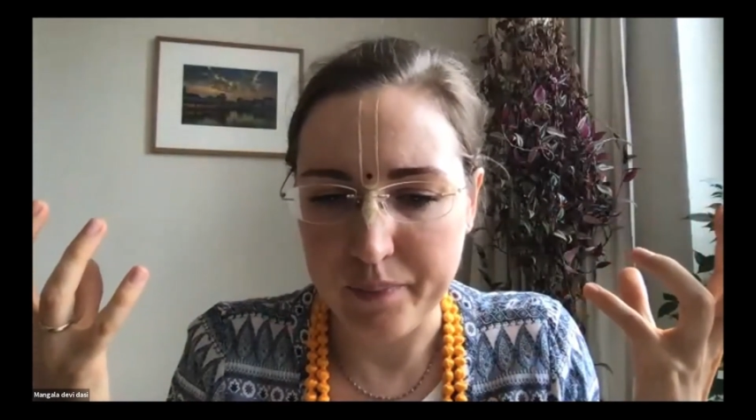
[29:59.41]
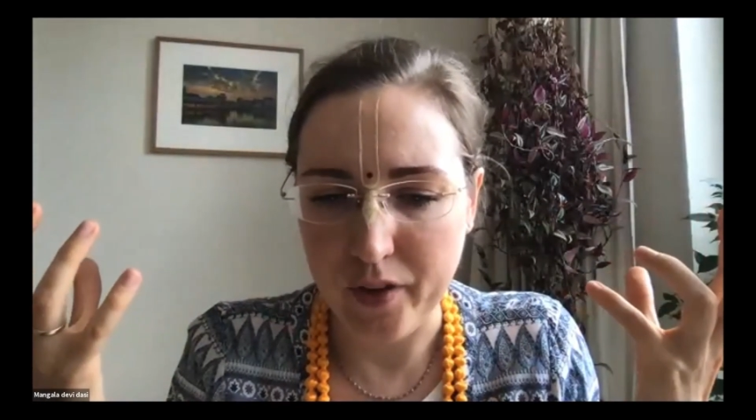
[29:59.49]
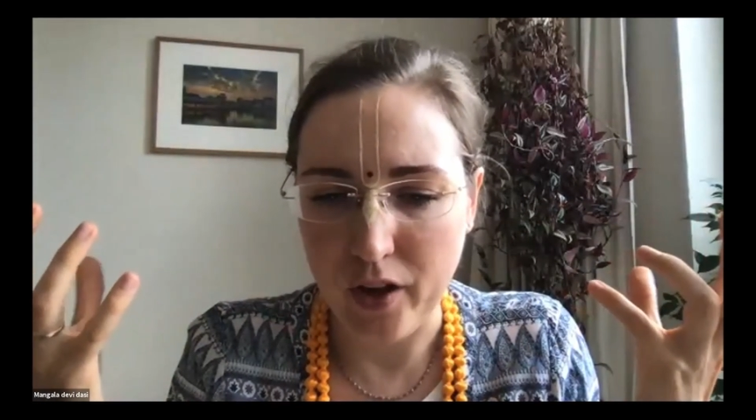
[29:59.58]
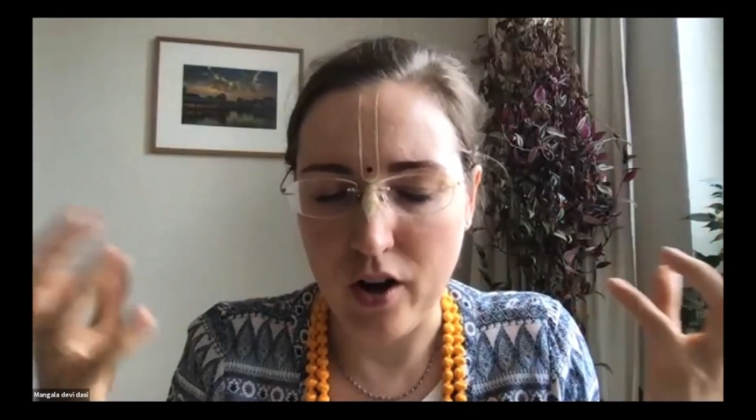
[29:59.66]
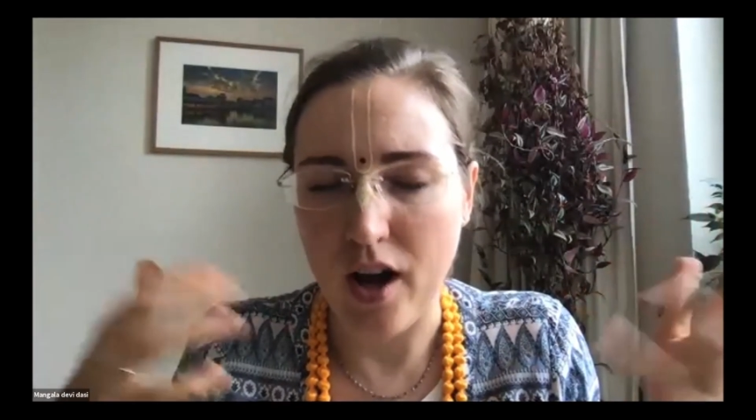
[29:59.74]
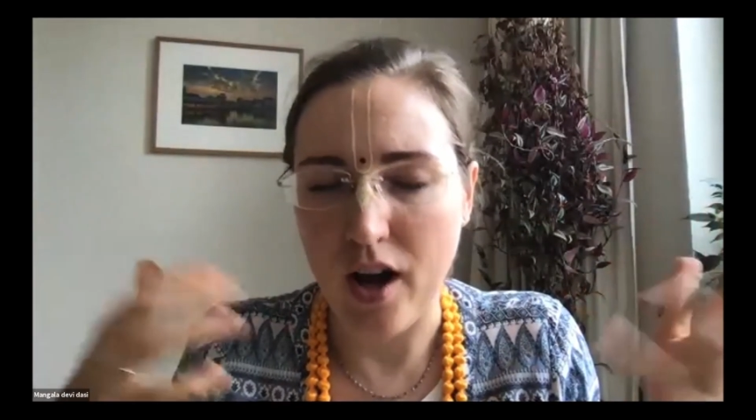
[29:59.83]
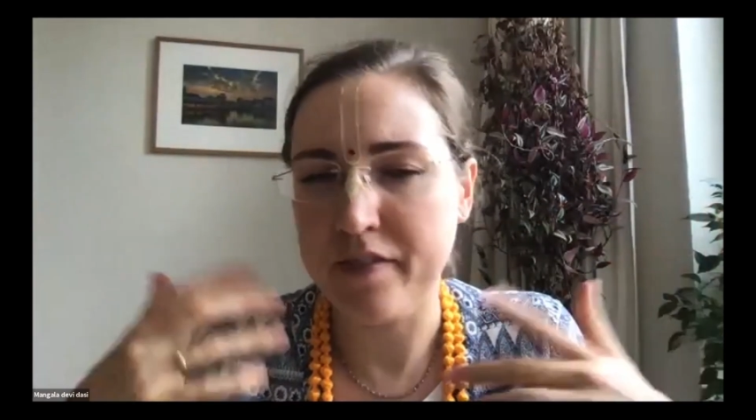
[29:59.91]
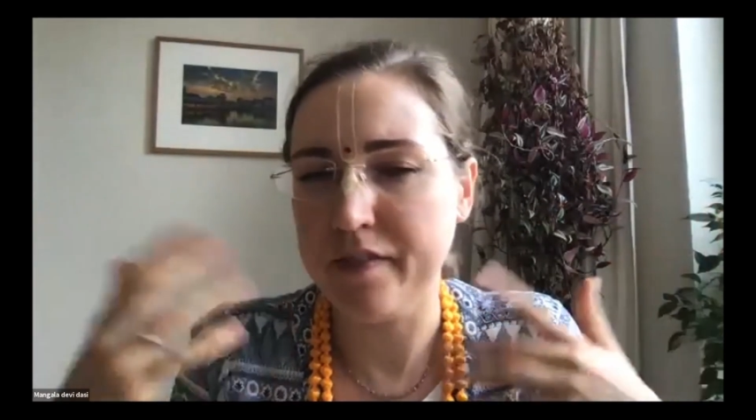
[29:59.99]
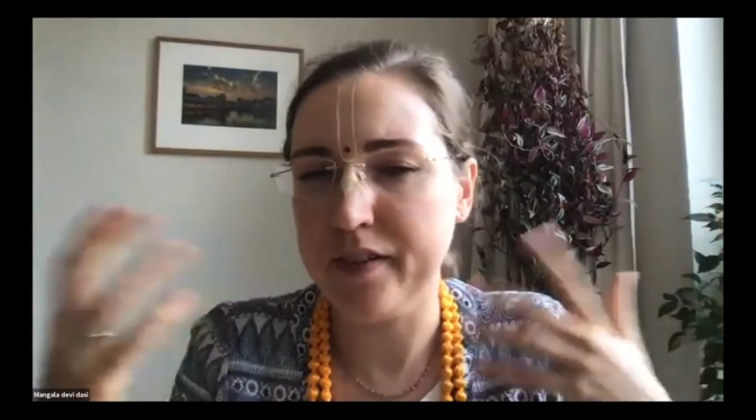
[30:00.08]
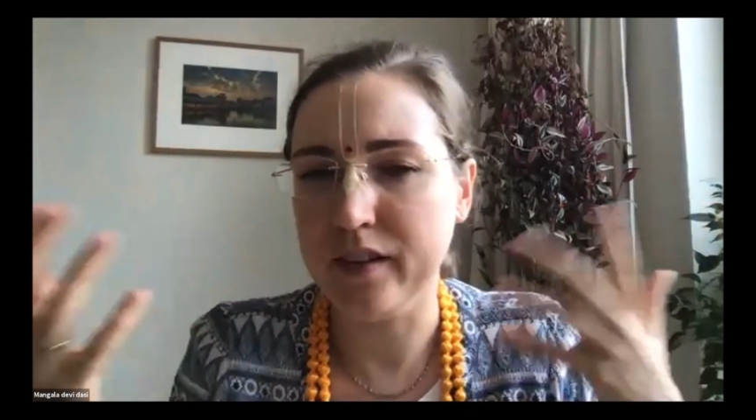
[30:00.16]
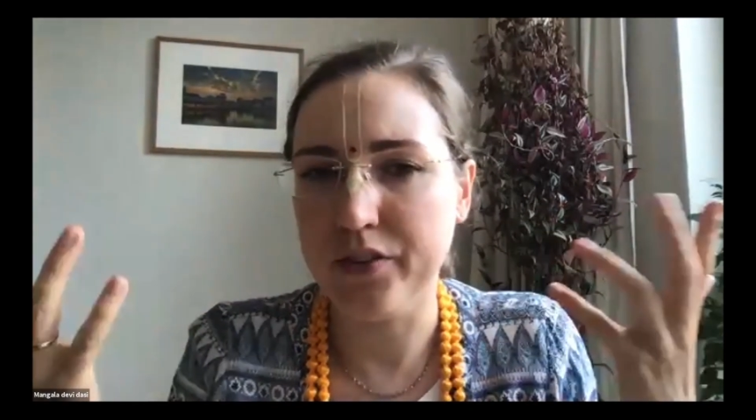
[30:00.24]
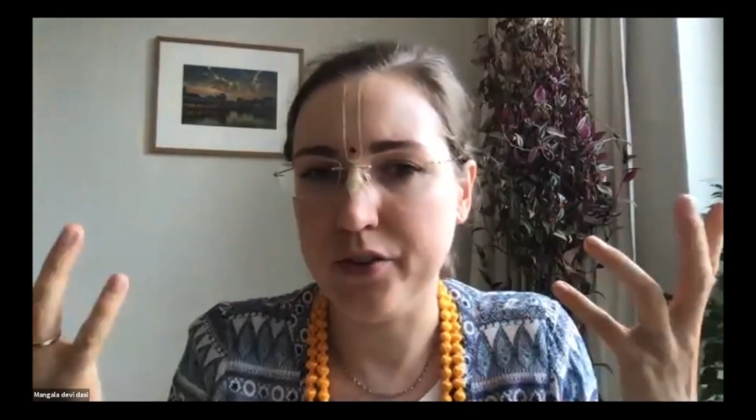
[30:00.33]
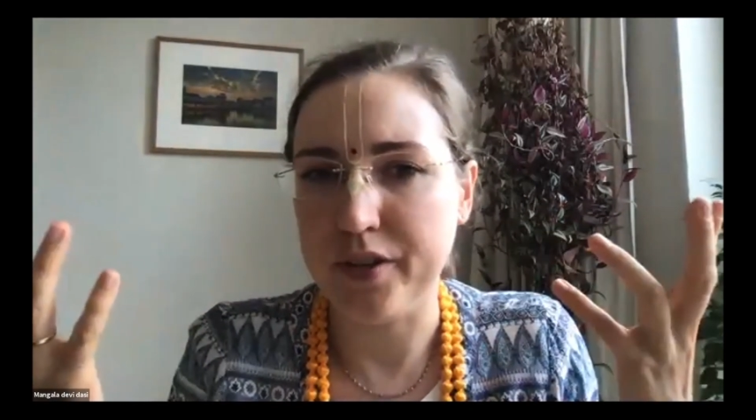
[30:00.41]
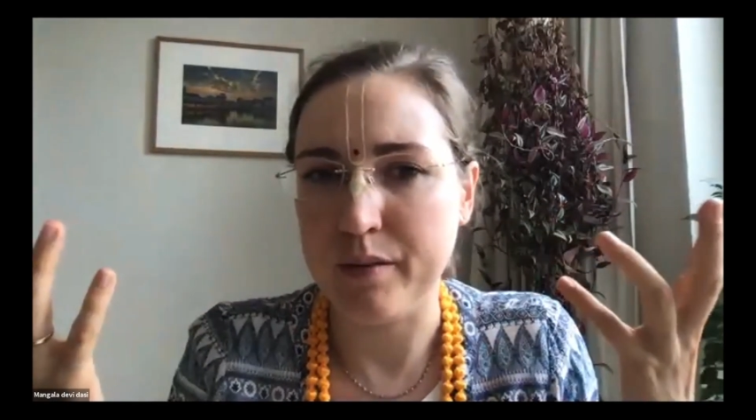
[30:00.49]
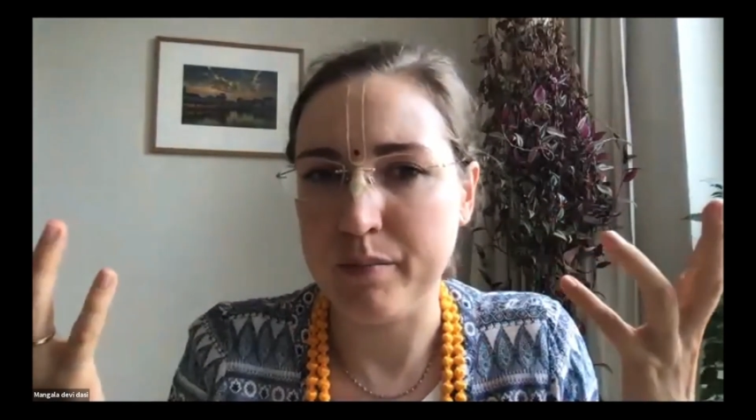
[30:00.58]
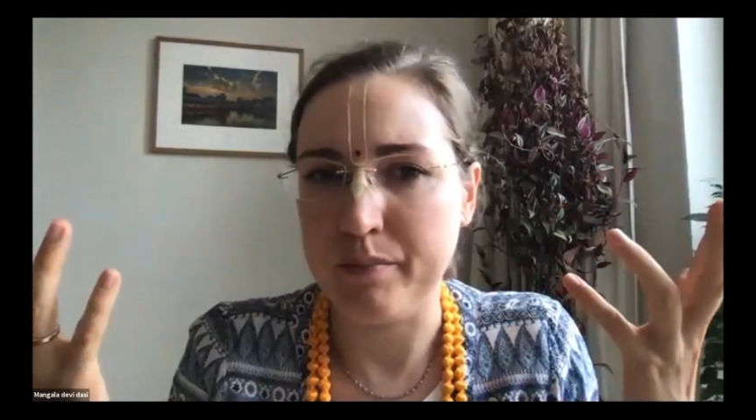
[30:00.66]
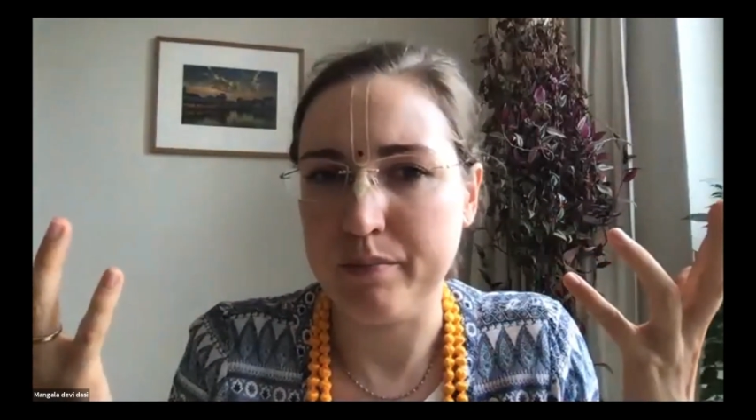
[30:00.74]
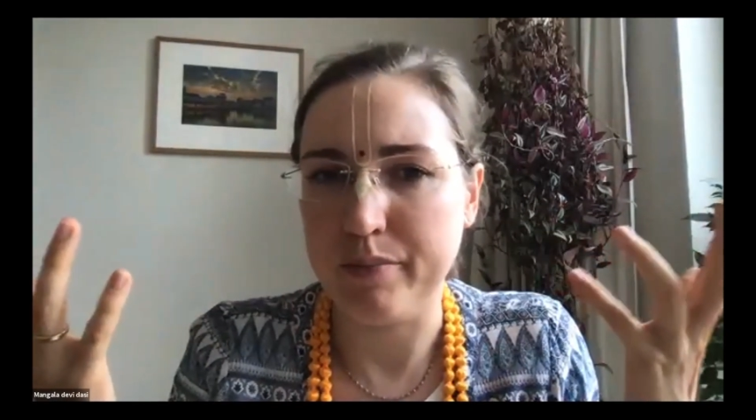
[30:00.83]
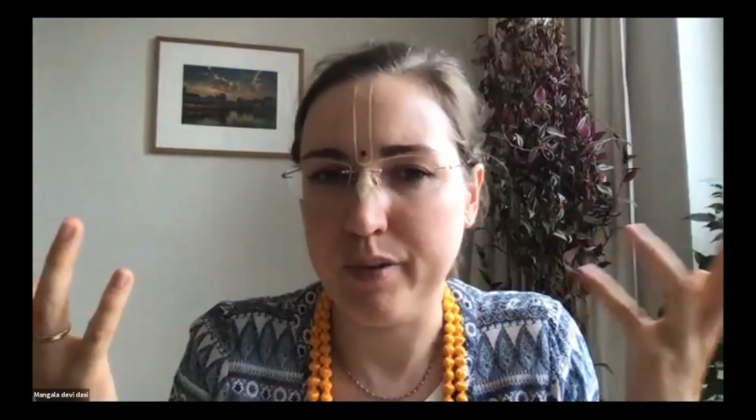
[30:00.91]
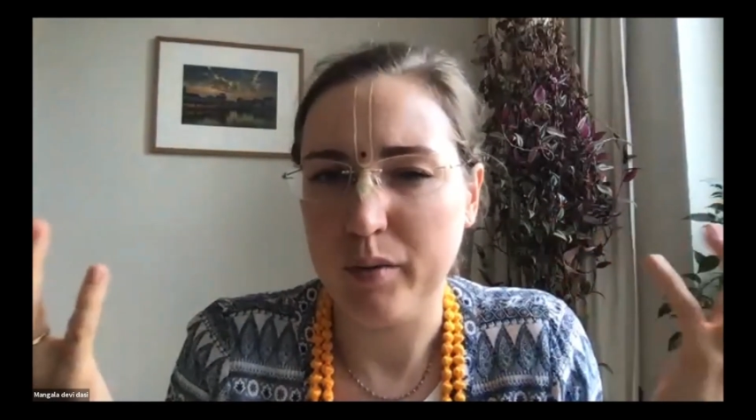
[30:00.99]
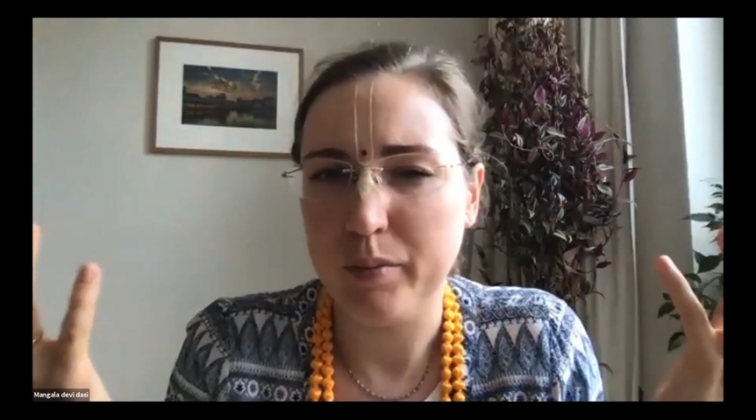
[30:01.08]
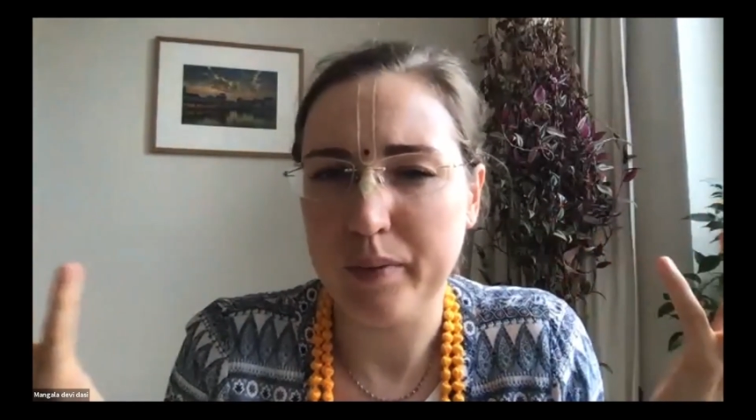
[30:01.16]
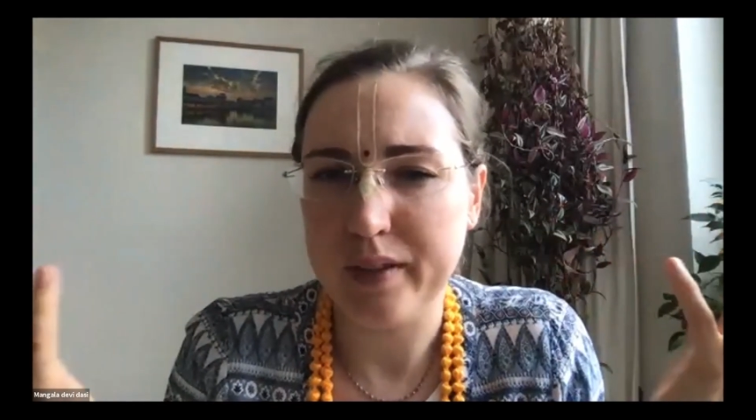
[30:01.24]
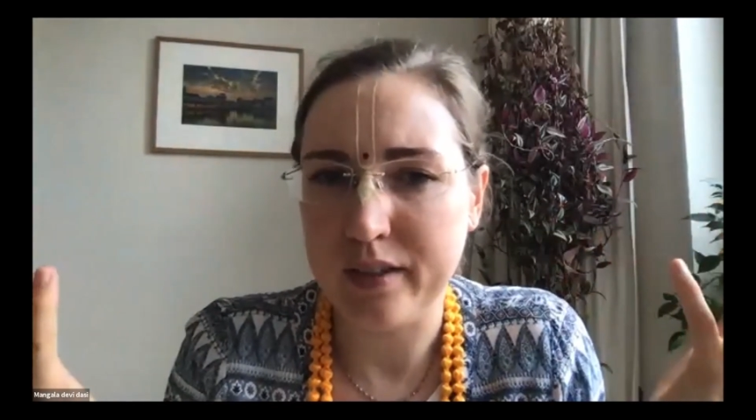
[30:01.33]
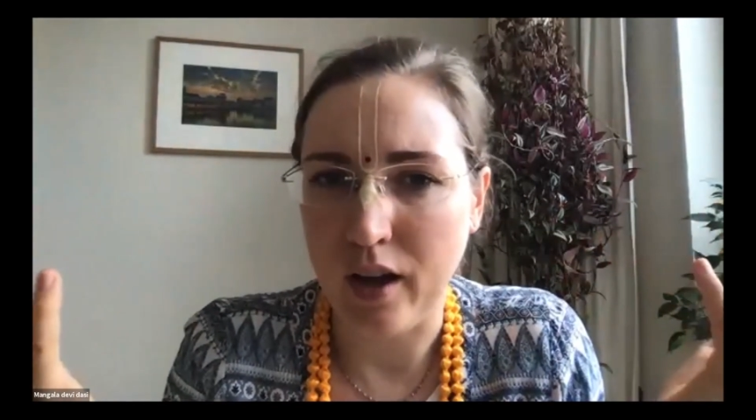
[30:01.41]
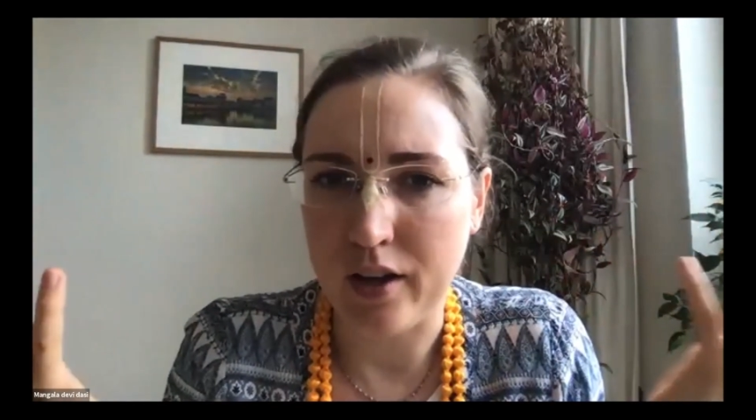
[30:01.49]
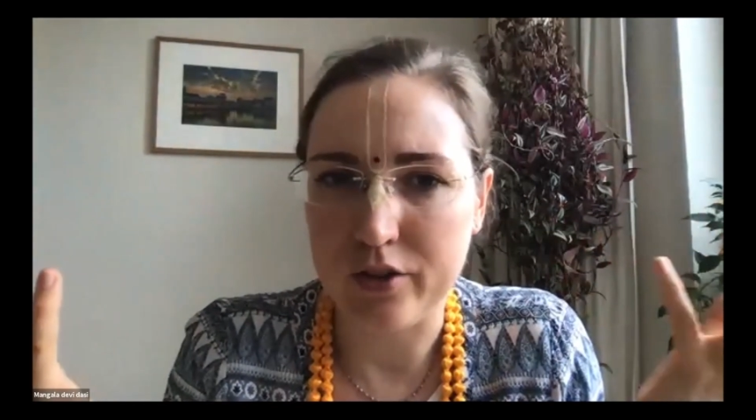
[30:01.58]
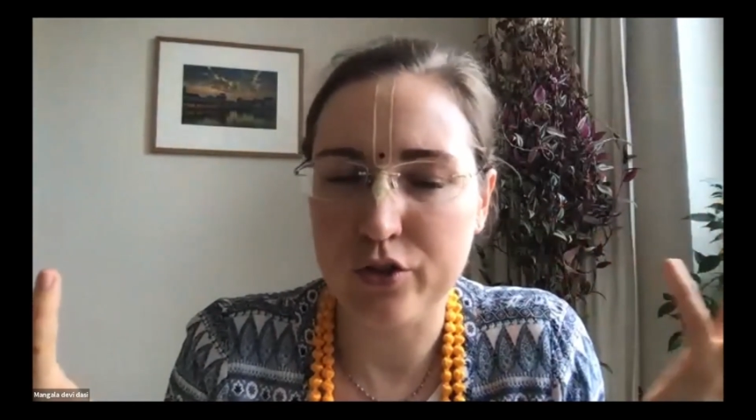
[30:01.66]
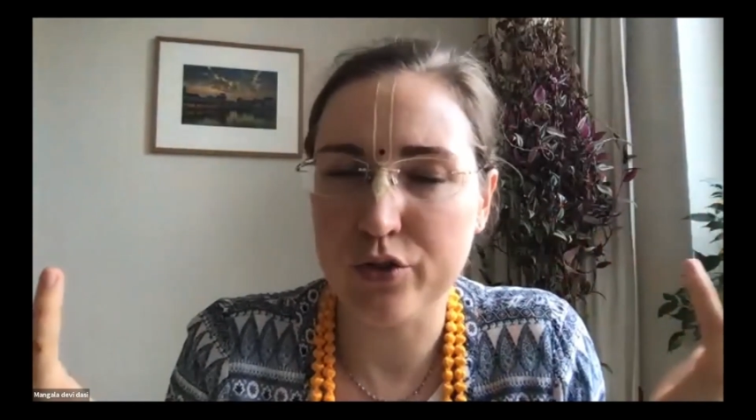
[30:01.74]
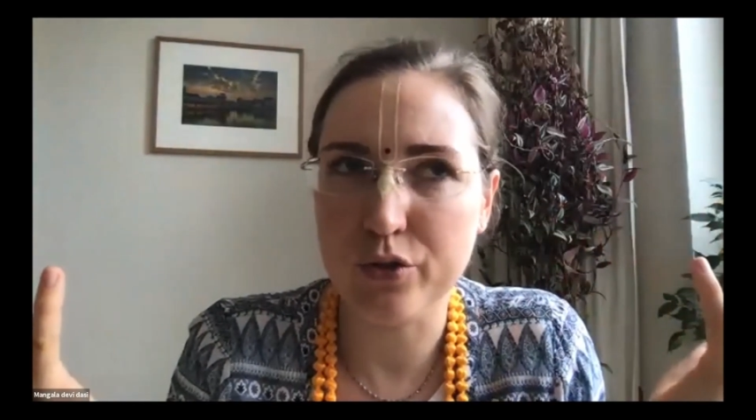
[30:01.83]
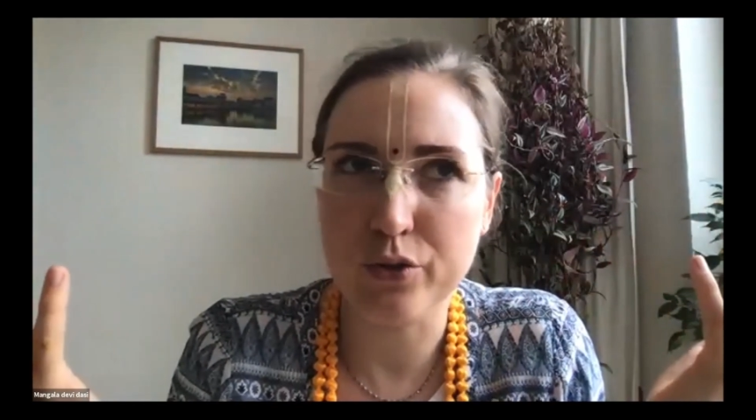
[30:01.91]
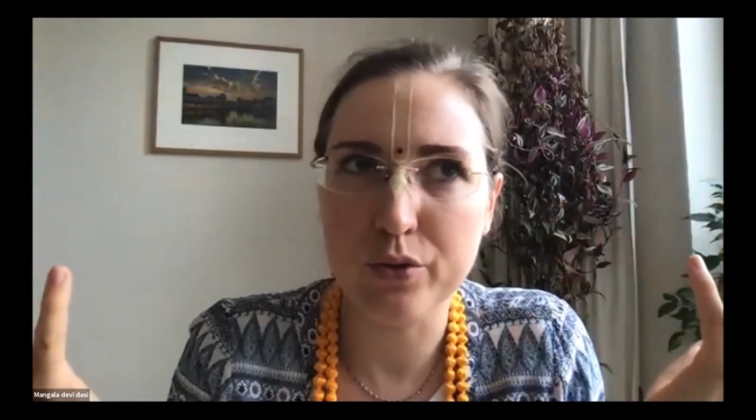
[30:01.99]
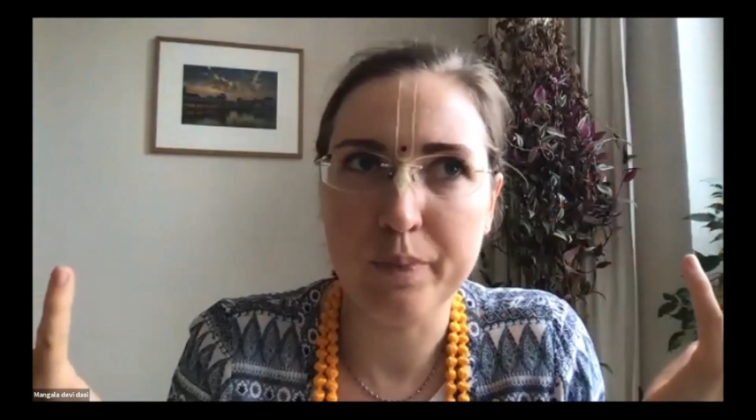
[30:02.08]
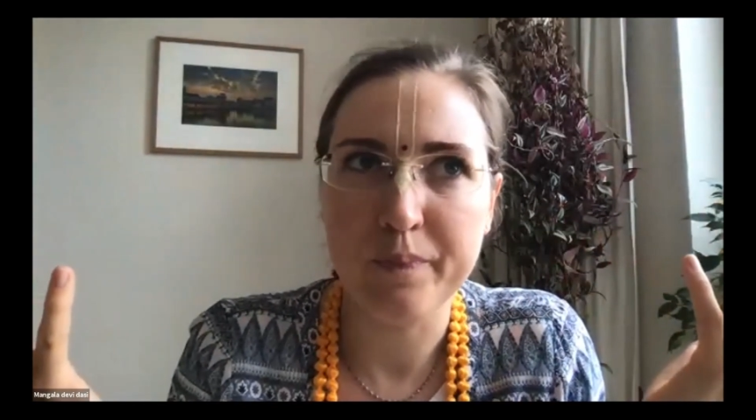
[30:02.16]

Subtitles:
are unfiltered and probably not true,